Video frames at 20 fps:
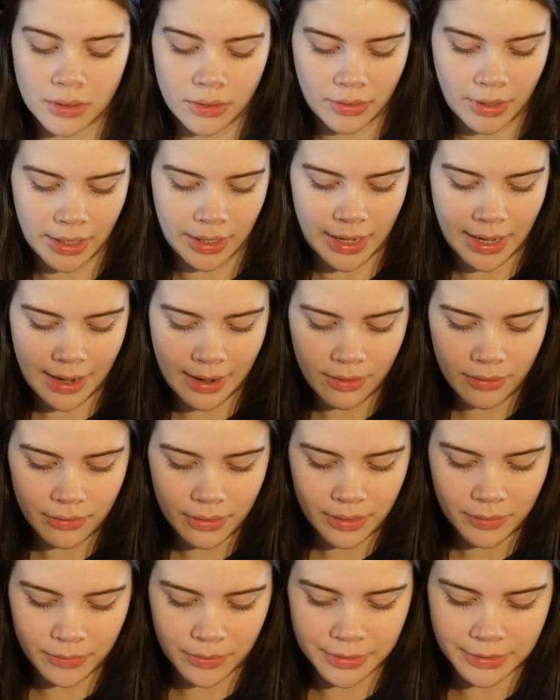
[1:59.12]
Okay, now
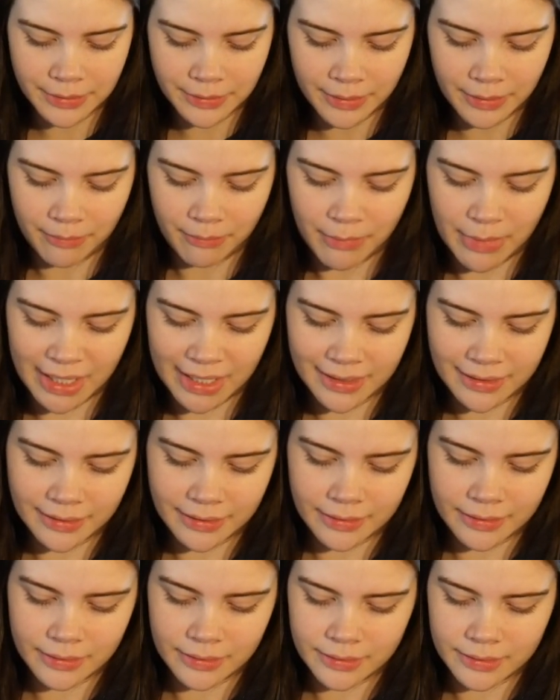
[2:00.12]
it wants me to
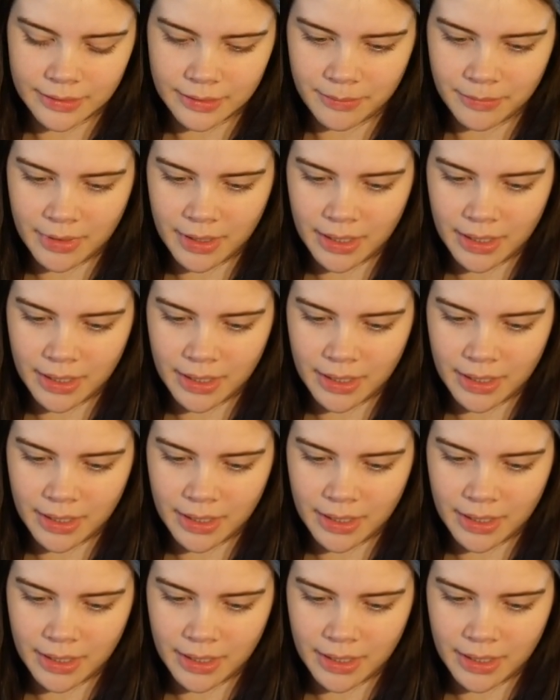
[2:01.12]
mix some